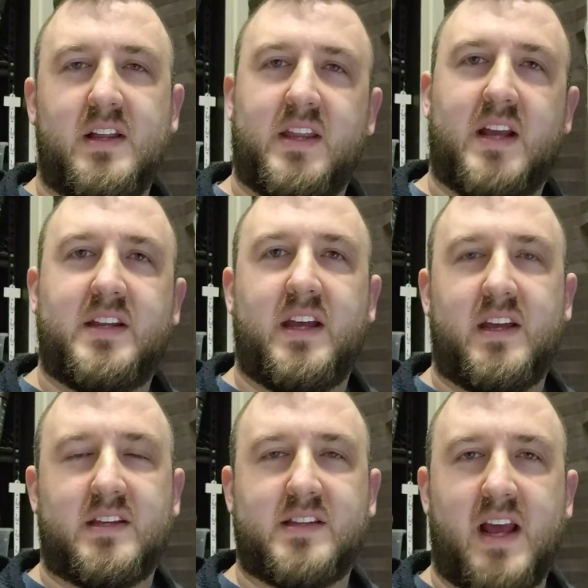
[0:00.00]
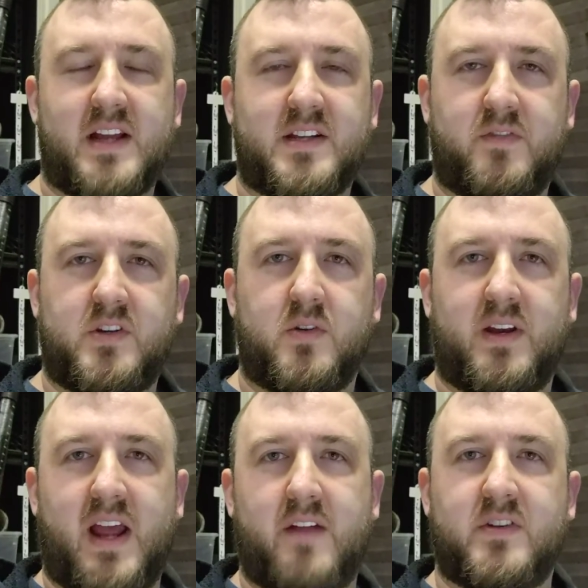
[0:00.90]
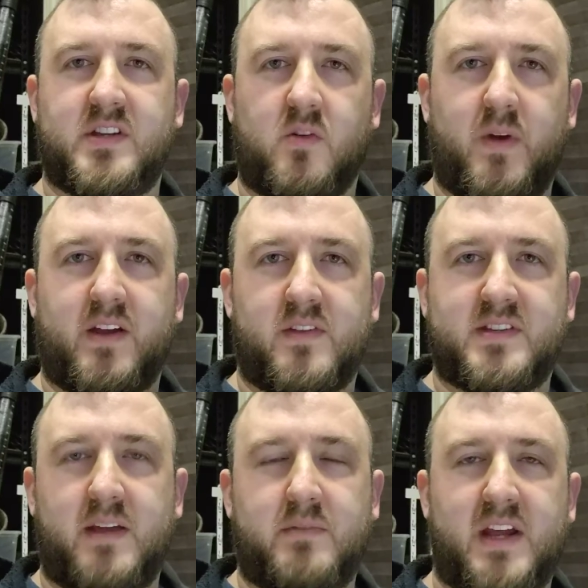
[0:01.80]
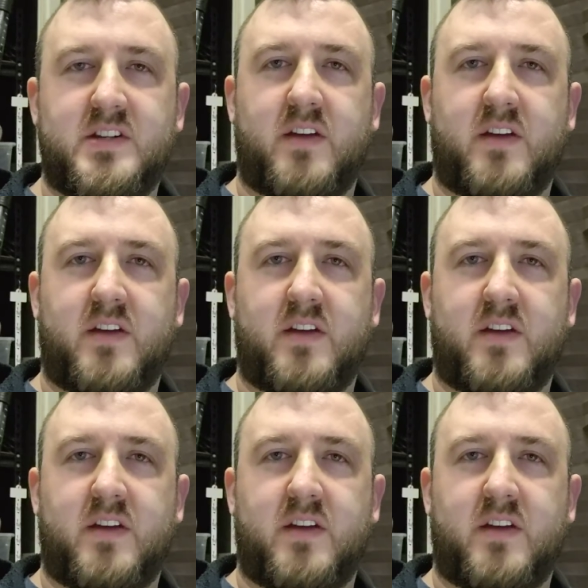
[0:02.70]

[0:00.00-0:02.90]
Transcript: The idea is that if you do it every single week on the same days,